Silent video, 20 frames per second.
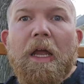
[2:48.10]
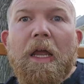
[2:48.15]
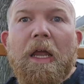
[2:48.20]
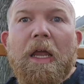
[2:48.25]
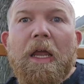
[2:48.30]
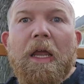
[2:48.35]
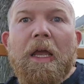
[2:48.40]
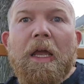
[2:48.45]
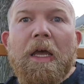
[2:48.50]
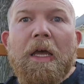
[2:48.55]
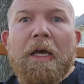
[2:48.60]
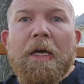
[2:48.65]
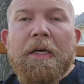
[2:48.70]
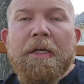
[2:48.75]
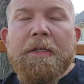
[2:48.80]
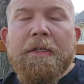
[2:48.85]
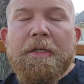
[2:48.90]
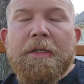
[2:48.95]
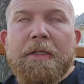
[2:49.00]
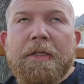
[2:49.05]

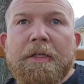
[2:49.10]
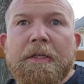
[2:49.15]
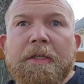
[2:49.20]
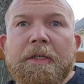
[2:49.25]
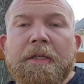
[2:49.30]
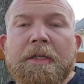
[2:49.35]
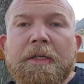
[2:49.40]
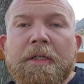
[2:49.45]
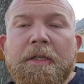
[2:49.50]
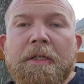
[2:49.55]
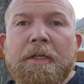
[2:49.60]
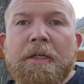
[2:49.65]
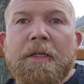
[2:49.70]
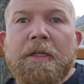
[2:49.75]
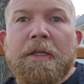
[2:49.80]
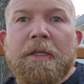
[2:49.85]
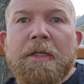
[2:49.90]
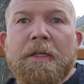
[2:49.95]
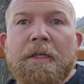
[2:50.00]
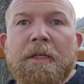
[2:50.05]
and
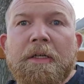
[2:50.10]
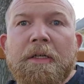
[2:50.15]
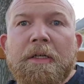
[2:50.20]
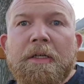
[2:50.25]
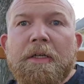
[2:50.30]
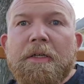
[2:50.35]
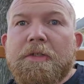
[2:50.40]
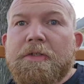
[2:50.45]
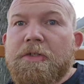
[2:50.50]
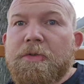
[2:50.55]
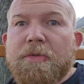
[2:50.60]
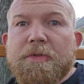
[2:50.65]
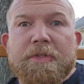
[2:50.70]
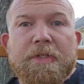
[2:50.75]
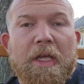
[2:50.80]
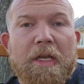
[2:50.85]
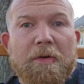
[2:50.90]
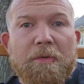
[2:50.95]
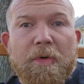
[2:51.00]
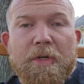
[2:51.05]
she was
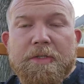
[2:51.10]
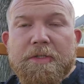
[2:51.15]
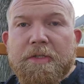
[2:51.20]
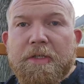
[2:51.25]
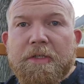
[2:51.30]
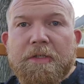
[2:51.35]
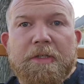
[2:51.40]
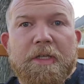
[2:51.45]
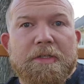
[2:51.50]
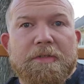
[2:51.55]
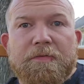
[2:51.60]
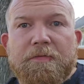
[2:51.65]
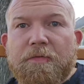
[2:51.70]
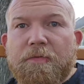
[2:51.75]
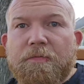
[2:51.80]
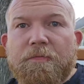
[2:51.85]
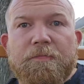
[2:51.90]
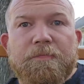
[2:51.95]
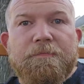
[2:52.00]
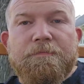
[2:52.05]
not a resident. That's
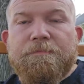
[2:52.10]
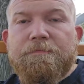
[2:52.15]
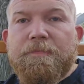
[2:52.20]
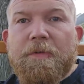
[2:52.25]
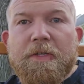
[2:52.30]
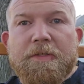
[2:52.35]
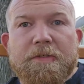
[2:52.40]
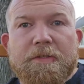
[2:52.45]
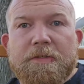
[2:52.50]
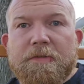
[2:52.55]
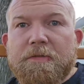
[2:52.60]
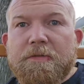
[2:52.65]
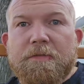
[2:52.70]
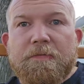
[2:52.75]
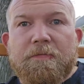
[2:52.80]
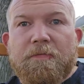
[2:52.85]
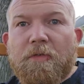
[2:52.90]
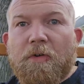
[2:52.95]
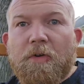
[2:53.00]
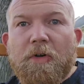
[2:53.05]
that's
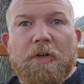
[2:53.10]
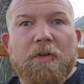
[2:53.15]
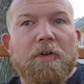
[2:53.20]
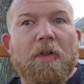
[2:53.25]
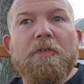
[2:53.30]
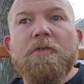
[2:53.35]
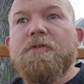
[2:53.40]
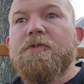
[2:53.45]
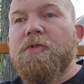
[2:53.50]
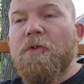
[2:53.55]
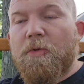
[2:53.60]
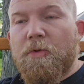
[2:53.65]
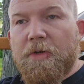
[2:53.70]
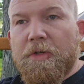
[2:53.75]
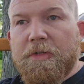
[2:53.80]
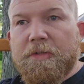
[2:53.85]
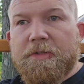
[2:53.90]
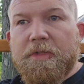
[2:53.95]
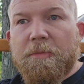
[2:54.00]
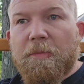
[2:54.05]
for another
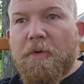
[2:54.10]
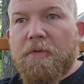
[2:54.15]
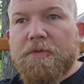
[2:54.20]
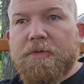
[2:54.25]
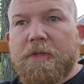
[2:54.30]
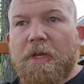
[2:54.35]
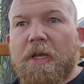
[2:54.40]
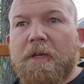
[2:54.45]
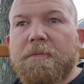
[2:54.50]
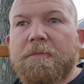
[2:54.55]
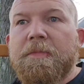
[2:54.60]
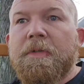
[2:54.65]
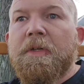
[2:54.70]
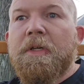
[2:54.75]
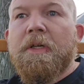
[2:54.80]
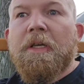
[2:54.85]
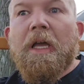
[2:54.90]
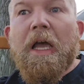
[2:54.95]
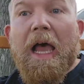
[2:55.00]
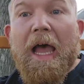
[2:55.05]
story some other time.
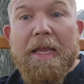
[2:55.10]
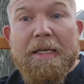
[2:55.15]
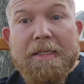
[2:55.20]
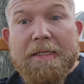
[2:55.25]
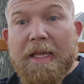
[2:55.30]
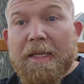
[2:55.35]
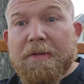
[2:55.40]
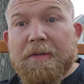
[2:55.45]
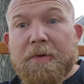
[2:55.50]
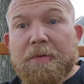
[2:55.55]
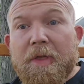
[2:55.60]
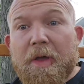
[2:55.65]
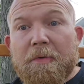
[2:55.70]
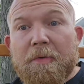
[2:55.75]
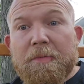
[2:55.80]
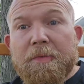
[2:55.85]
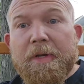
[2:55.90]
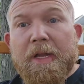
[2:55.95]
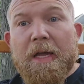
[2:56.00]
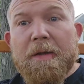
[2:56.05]
I did not know that
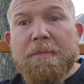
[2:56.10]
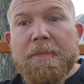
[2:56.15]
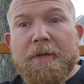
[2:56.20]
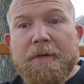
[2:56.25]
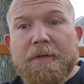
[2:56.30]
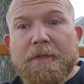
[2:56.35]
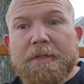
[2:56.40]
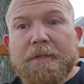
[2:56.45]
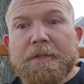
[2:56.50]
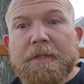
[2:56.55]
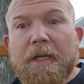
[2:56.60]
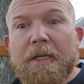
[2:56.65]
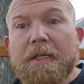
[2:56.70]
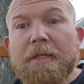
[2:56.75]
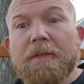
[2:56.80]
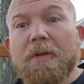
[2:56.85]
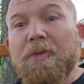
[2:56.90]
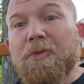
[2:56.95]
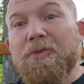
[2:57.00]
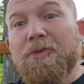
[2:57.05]
when we got married. I
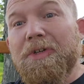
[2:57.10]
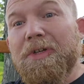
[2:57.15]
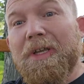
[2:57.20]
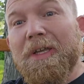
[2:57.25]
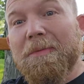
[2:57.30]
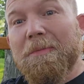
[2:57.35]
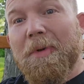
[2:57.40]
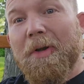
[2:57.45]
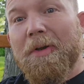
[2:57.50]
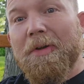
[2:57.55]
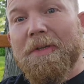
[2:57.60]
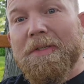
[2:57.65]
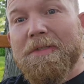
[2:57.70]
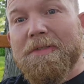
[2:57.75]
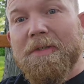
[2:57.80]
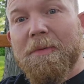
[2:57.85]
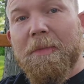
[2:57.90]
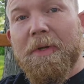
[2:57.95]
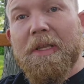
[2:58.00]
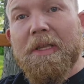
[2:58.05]
didn't know you could get married to
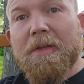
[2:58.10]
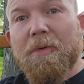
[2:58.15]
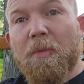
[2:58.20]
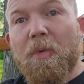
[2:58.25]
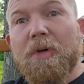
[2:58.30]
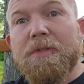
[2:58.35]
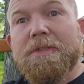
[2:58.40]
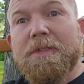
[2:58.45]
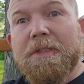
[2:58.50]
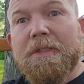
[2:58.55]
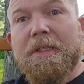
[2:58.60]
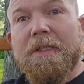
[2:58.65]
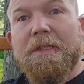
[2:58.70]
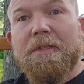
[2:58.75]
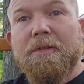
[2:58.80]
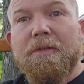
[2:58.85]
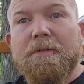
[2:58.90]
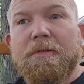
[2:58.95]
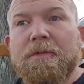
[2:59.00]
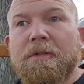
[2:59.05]
somebody that wasn't
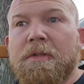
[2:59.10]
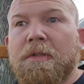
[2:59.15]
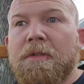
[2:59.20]
legal.